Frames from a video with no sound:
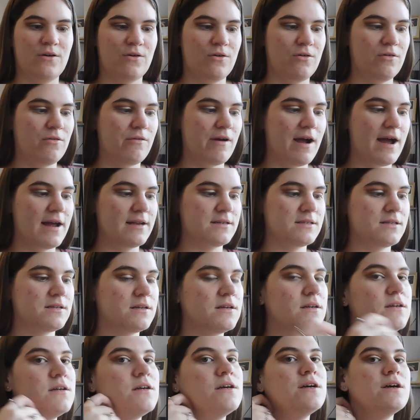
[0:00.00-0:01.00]
All right,
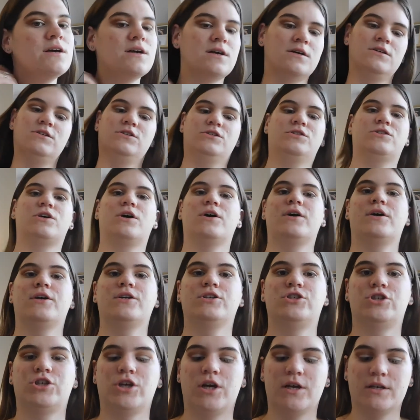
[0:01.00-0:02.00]
so
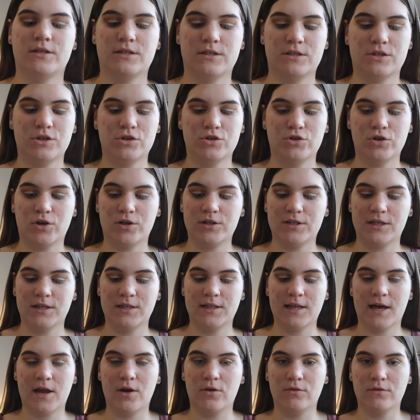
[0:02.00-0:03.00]
just
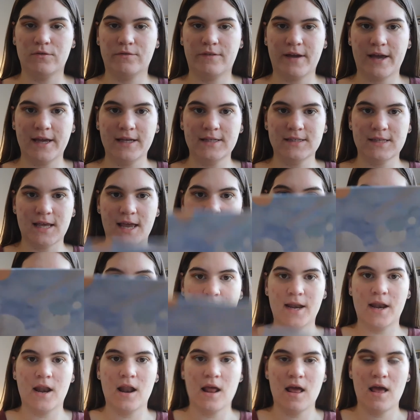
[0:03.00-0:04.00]
dotting that on the face
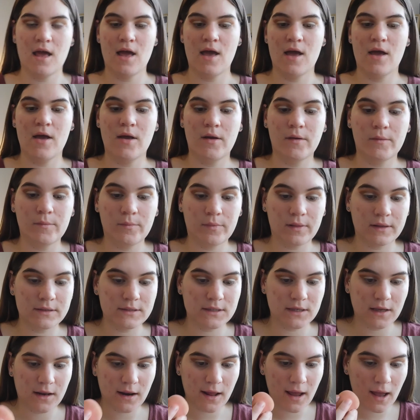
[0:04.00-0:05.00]
and
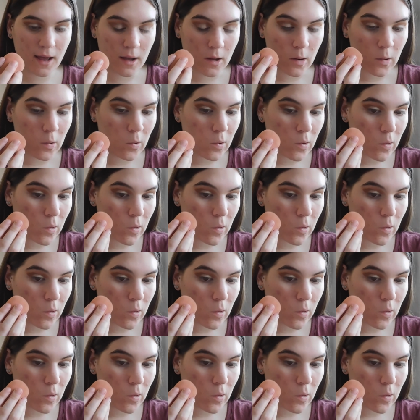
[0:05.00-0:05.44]
blending it out.